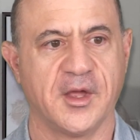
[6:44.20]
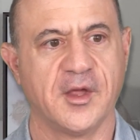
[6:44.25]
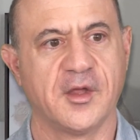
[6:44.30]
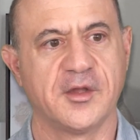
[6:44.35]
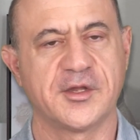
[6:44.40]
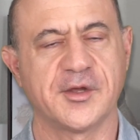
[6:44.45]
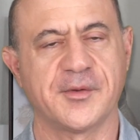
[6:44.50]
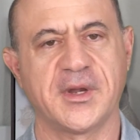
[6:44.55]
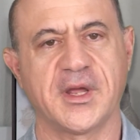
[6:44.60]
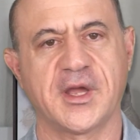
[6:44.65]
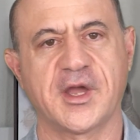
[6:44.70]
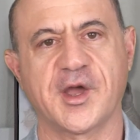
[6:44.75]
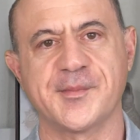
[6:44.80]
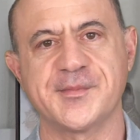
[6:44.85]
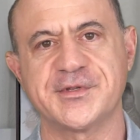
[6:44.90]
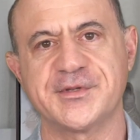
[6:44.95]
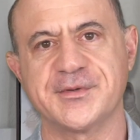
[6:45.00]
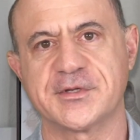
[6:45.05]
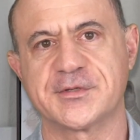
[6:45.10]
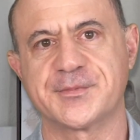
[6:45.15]
So when it
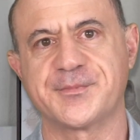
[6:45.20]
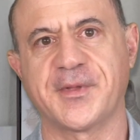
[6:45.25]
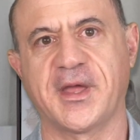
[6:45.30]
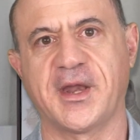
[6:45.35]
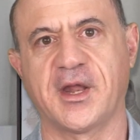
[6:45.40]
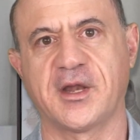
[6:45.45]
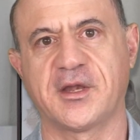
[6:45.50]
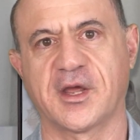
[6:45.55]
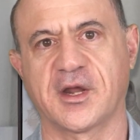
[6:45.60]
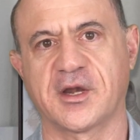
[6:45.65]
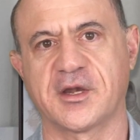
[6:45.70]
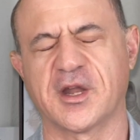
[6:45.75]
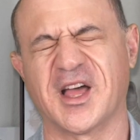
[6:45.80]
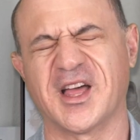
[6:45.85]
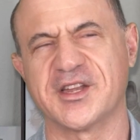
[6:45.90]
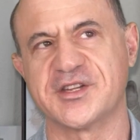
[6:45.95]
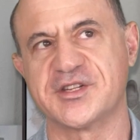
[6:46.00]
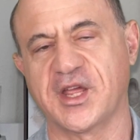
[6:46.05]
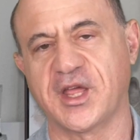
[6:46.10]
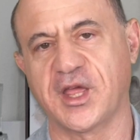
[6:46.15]
comes to explaining
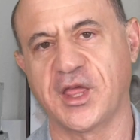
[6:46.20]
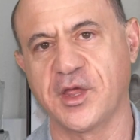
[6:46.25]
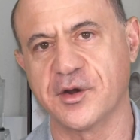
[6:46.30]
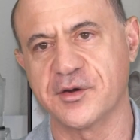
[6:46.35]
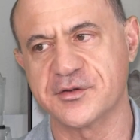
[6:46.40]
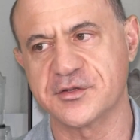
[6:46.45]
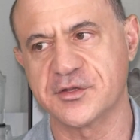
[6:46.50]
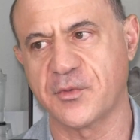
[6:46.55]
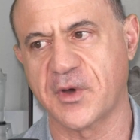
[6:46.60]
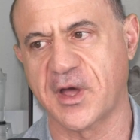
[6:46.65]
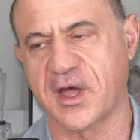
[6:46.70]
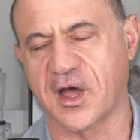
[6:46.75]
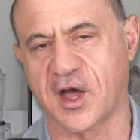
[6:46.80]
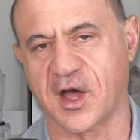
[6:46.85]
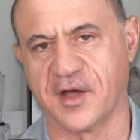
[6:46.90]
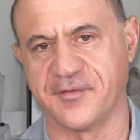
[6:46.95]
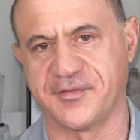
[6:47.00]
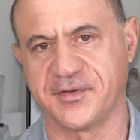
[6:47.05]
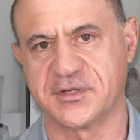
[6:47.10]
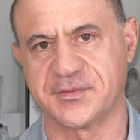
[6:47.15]
technology, here's the way
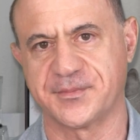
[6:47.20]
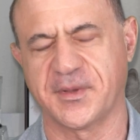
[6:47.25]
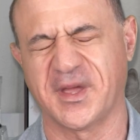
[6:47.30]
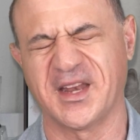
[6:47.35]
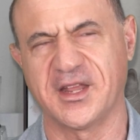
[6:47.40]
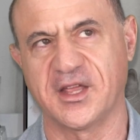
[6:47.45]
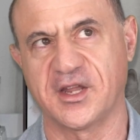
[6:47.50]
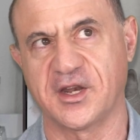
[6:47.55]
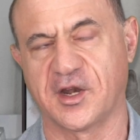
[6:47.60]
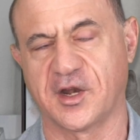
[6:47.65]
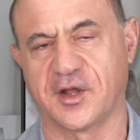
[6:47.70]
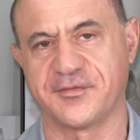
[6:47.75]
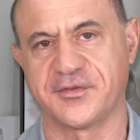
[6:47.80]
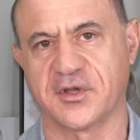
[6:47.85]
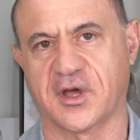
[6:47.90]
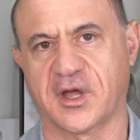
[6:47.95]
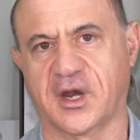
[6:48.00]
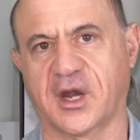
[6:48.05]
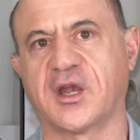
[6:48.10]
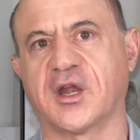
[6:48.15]
I've explained it, and I've
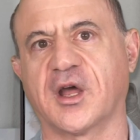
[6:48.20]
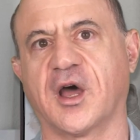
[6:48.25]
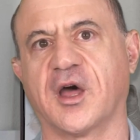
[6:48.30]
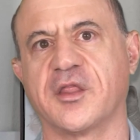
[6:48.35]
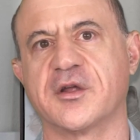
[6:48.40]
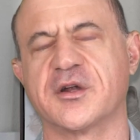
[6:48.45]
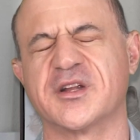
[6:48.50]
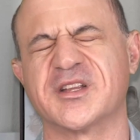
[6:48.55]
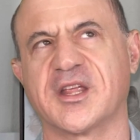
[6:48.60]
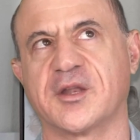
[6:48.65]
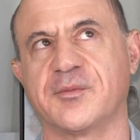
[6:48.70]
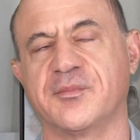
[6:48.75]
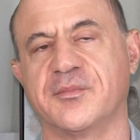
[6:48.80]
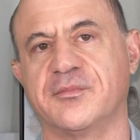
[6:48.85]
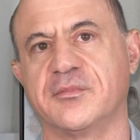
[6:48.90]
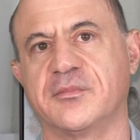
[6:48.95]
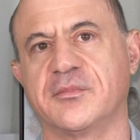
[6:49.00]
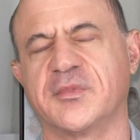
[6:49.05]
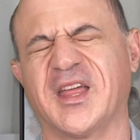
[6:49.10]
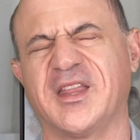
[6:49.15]
taught it to others,
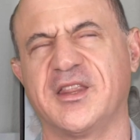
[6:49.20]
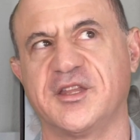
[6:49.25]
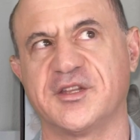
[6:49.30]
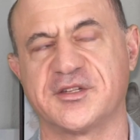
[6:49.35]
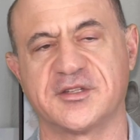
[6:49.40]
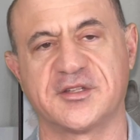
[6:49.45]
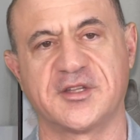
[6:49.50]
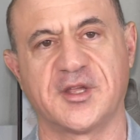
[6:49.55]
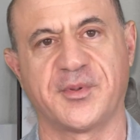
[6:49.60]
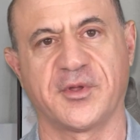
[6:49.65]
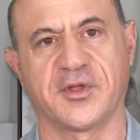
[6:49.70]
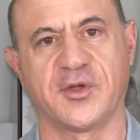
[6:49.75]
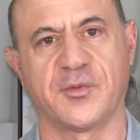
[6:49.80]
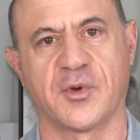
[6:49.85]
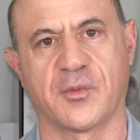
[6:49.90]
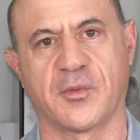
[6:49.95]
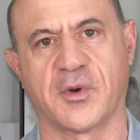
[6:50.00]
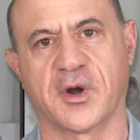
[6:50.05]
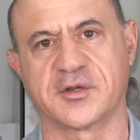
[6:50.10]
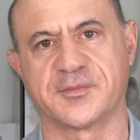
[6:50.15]
and this is typically
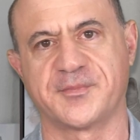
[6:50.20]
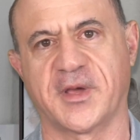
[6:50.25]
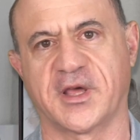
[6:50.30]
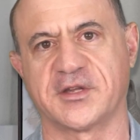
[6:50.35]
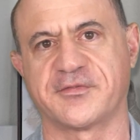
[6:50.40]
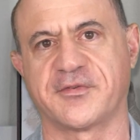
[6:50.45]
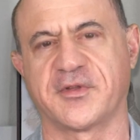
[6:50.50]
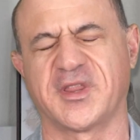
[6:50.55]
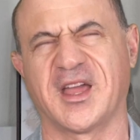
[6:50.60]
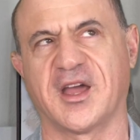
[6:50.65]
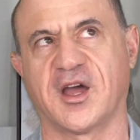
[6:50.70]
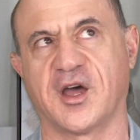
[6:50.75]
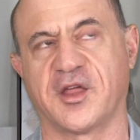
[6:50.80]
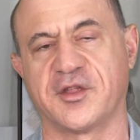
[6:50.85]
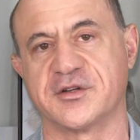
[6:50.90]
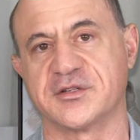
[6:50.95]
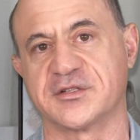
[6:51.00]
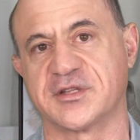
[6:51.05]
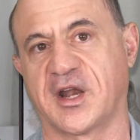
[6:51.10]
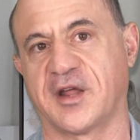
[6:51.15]
what works best for the
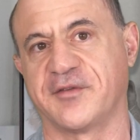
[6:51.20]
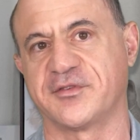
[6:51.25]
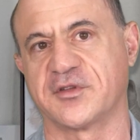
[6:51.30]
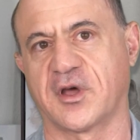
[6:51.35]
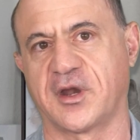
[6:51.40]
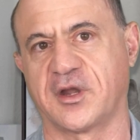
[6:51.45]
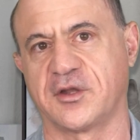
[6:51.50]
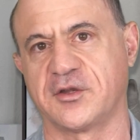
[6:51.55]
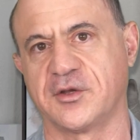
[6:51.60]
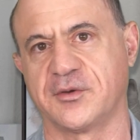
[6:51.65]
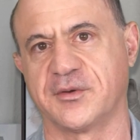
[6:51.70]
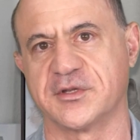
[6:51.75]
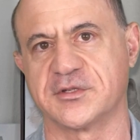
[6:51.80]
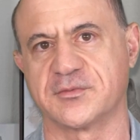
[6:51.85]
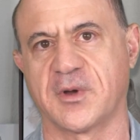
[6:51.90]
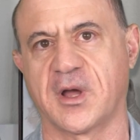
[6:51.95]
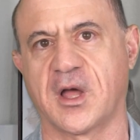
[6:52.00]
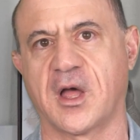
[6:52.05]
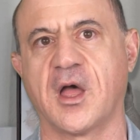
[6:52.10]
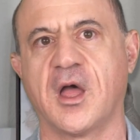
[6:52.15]
others that I've taught it to as
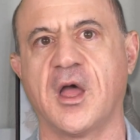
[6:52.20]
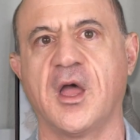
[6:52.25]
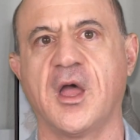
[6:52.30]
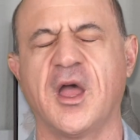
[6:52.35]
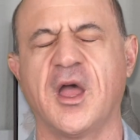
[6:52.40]
well.